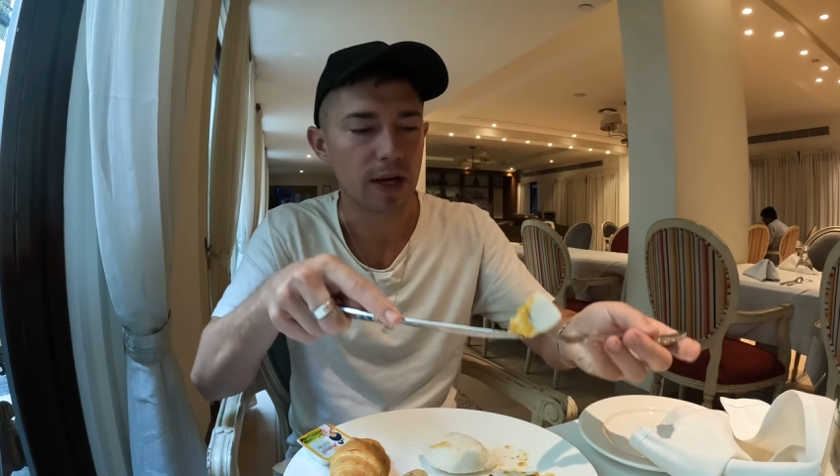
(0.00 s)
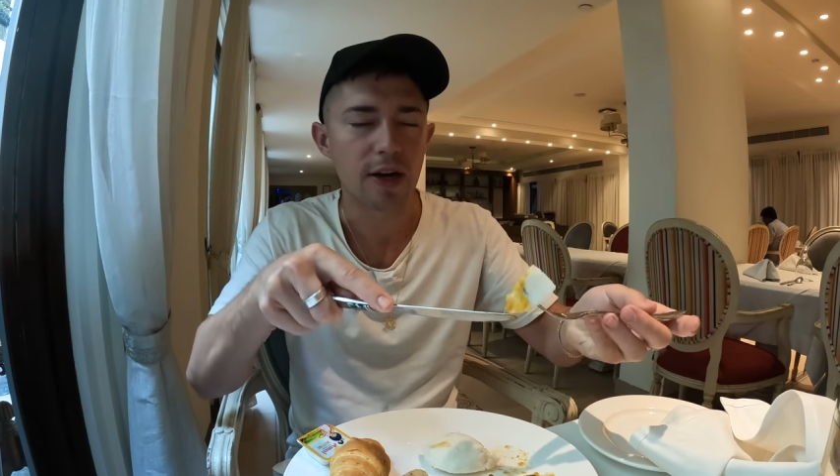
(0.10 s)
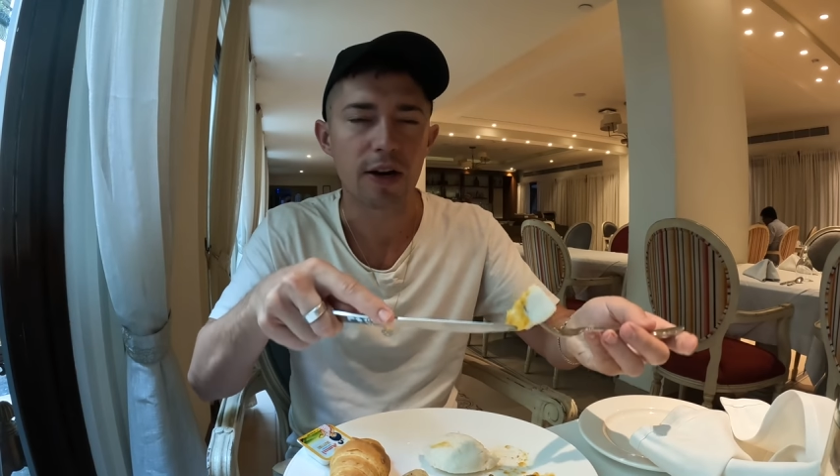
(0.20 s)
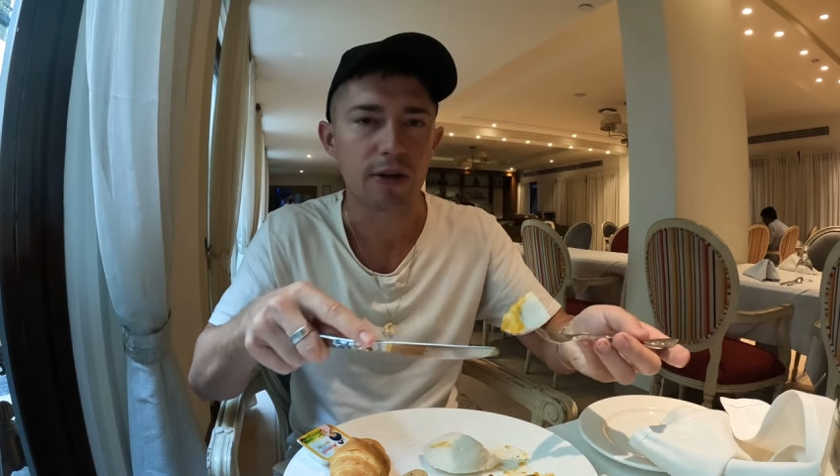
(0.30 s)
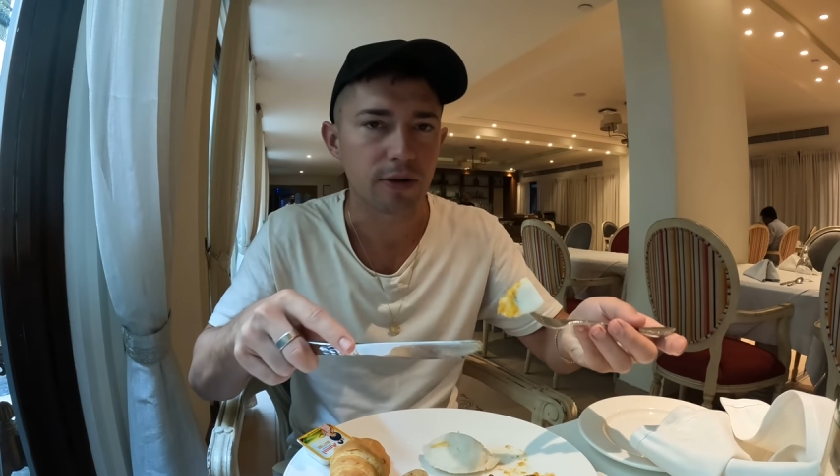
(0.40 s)
need
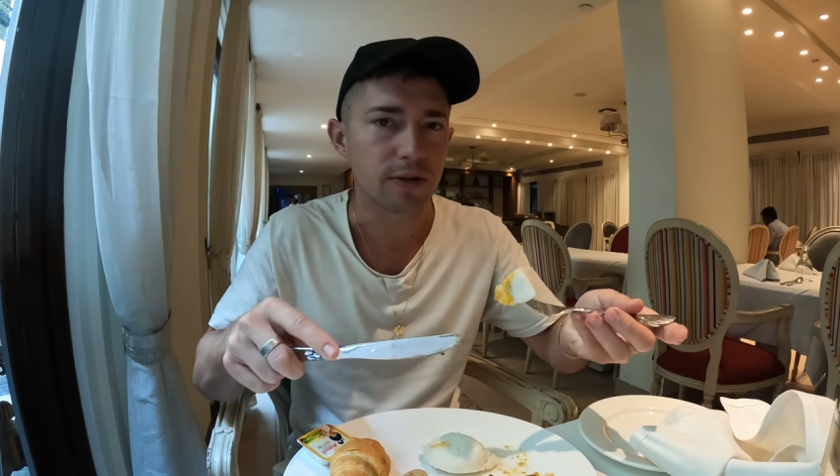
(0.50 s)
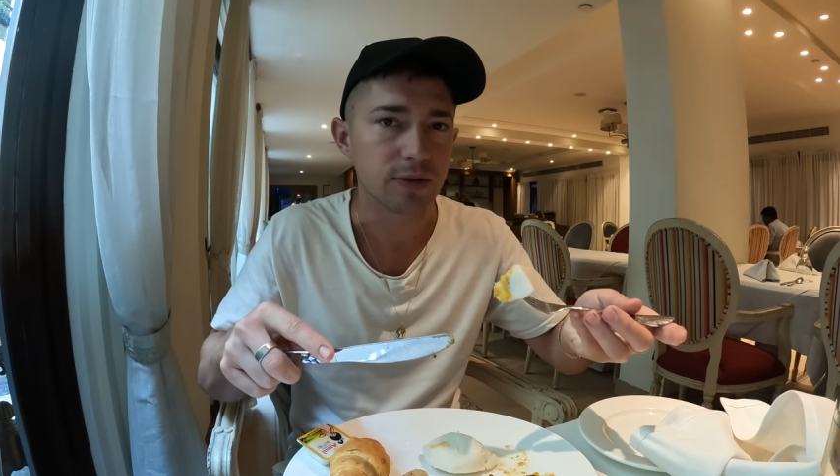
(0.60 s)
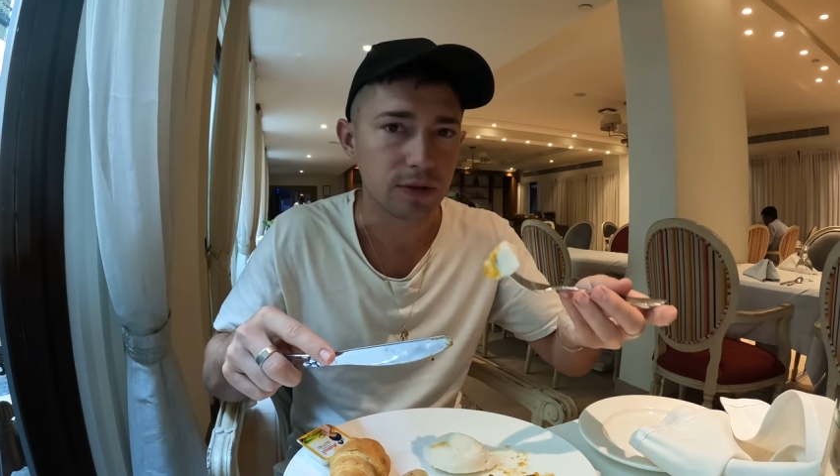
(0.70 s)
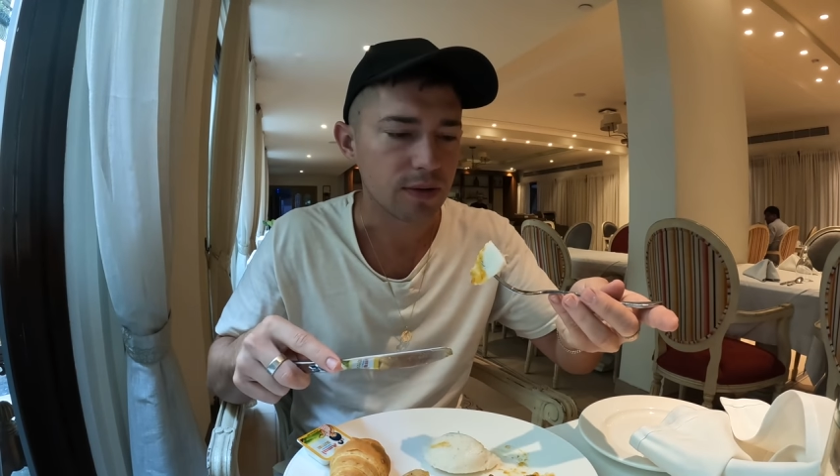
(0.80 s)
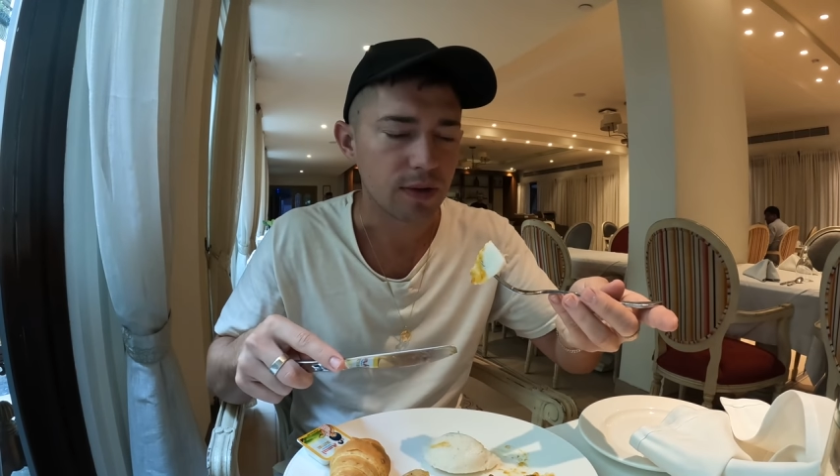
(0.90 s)
another
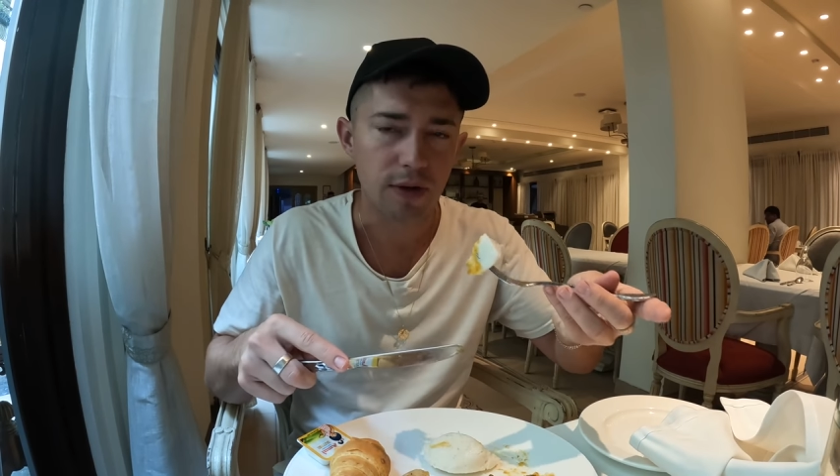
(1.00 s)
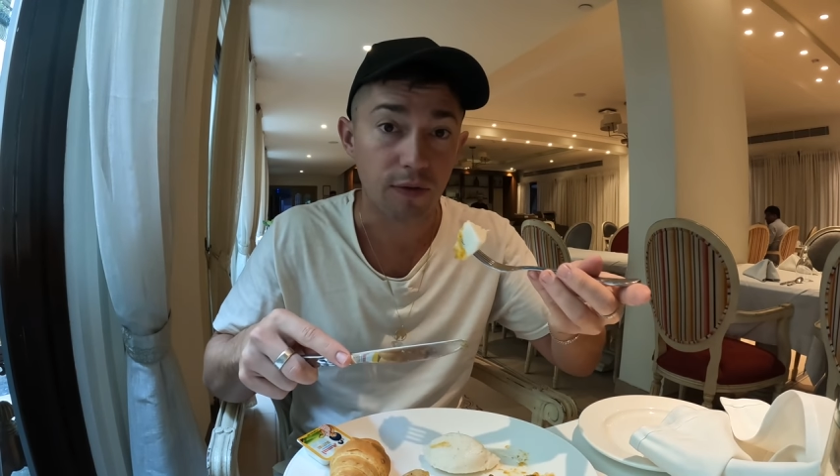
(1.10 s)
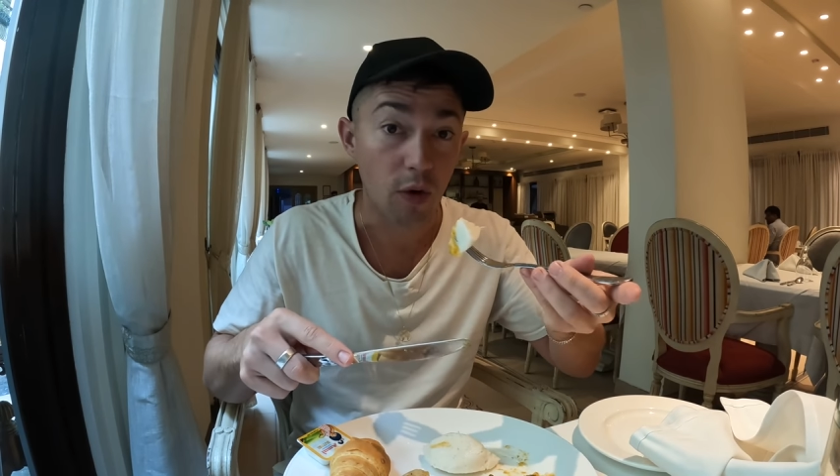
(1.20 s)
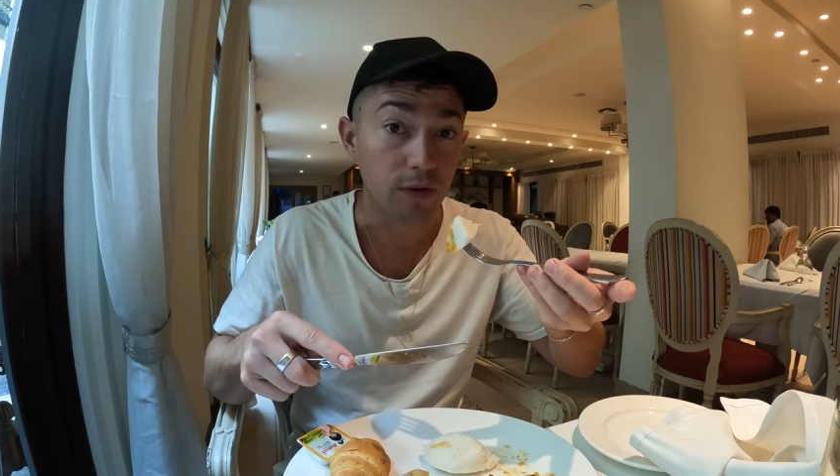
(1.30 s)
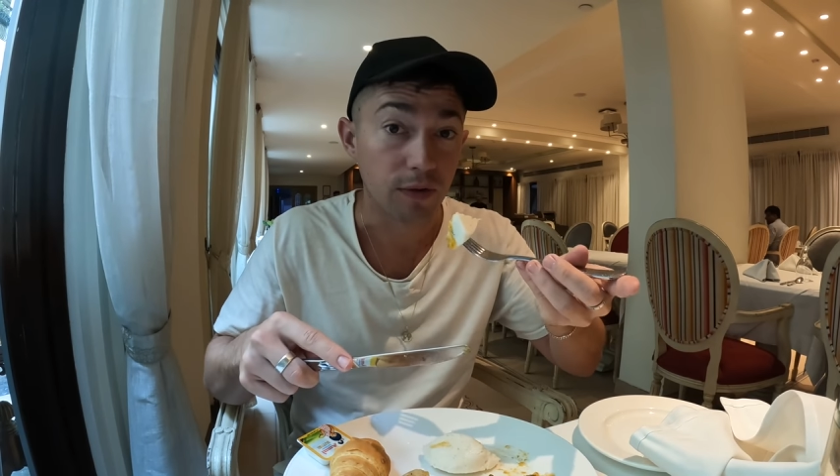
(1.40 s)

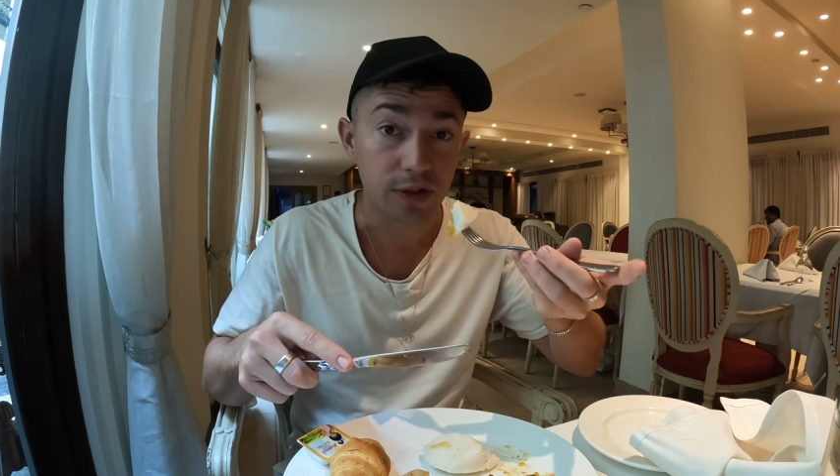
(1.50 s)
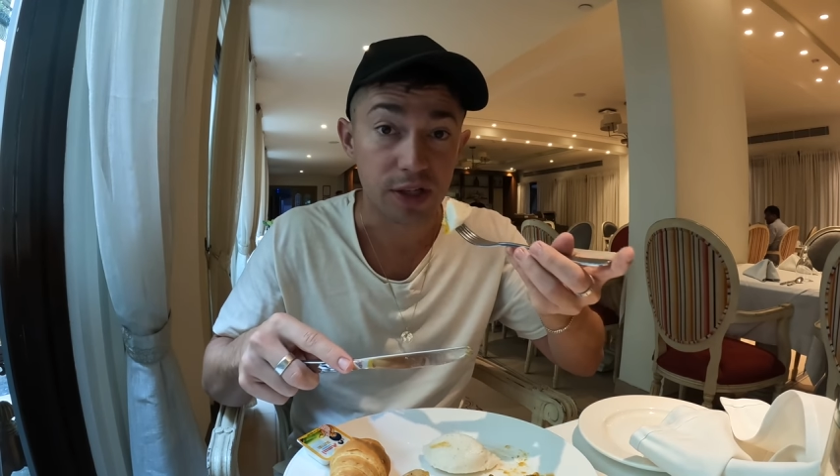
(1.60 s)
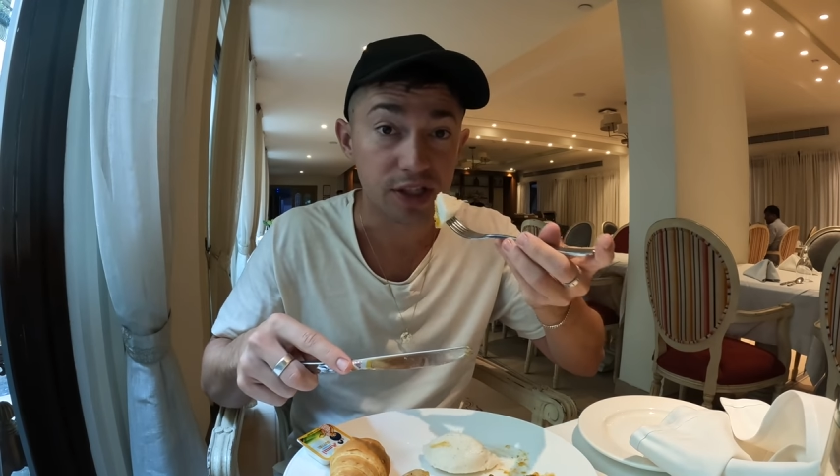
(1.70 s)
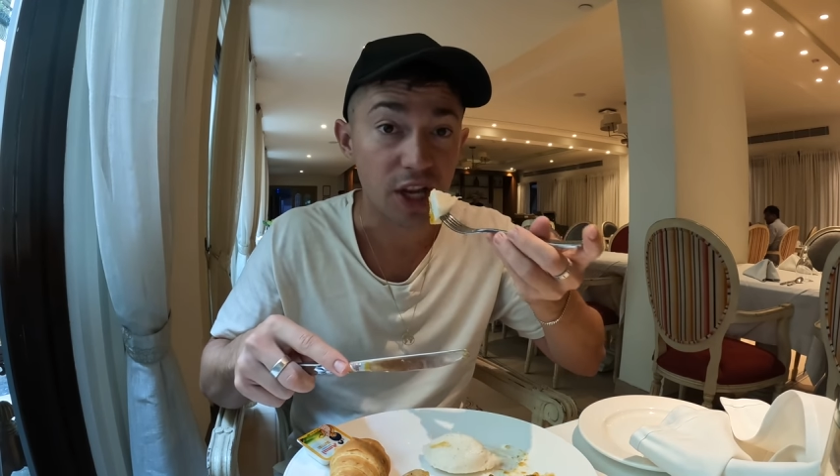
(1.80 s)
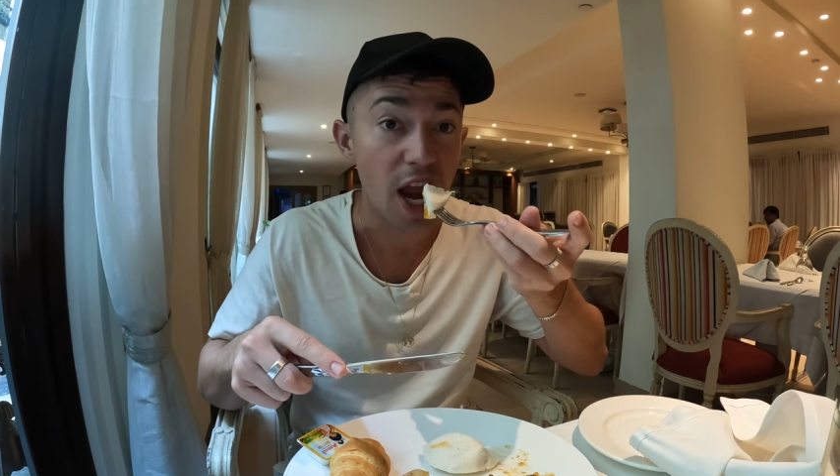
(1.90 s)
forkful to
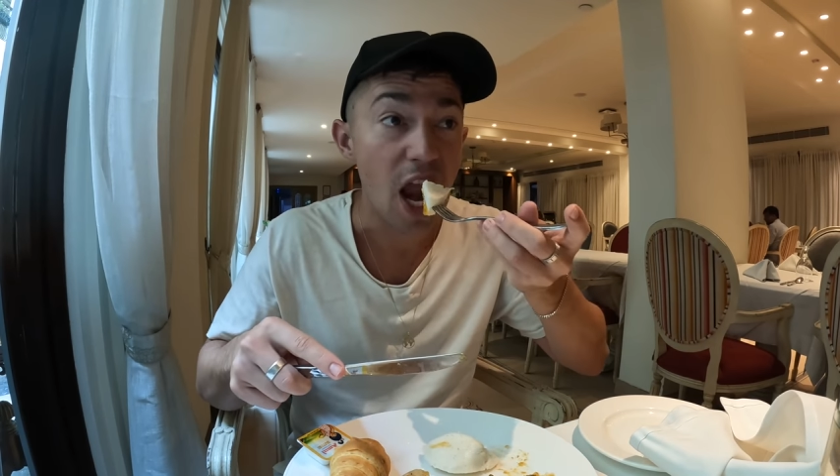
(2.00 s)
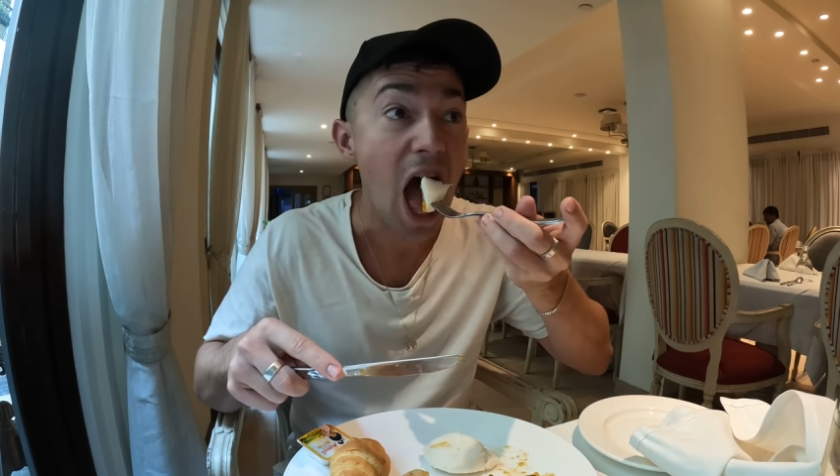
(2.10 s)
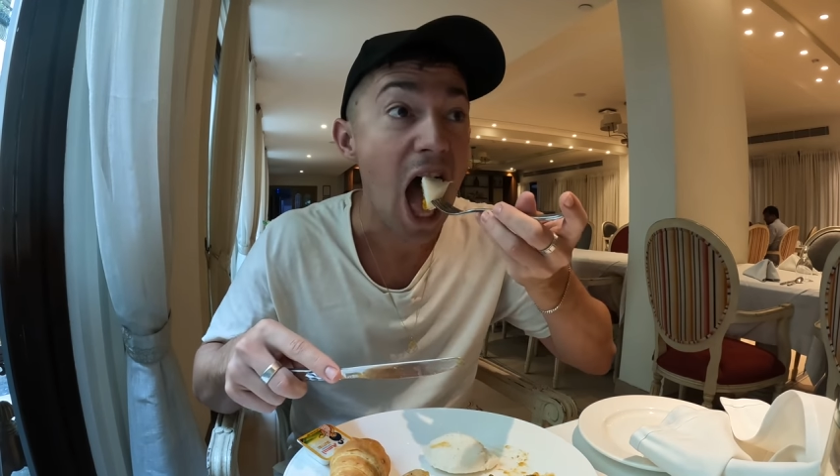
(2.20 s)
decide.